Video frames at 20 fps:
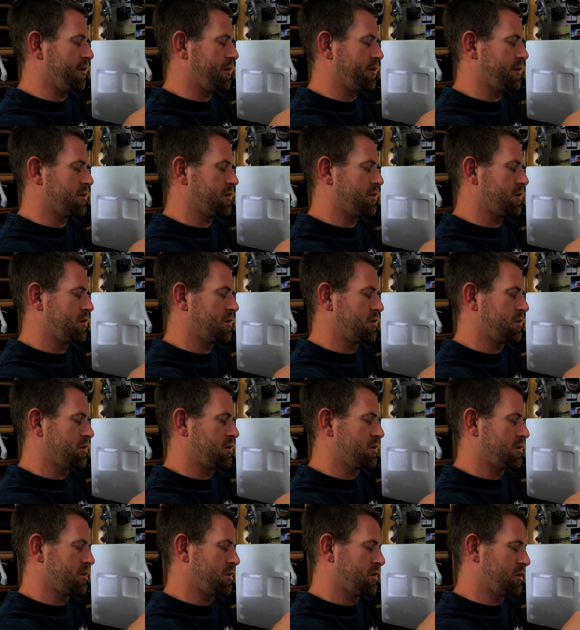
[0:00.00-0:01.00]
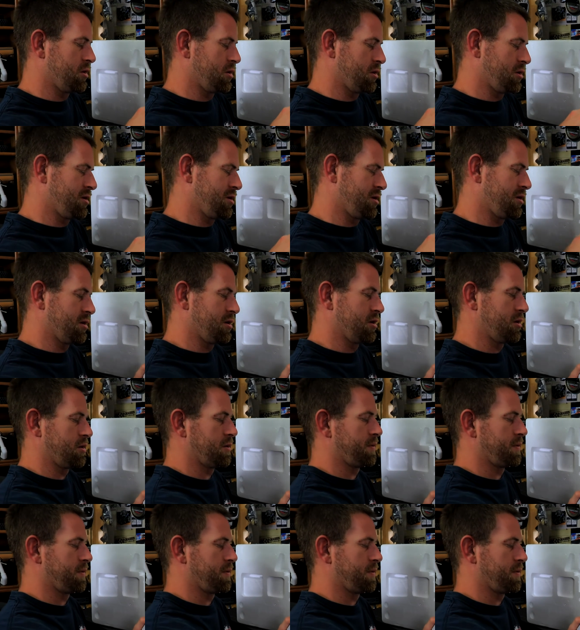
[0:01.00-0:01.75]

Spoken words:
(silence)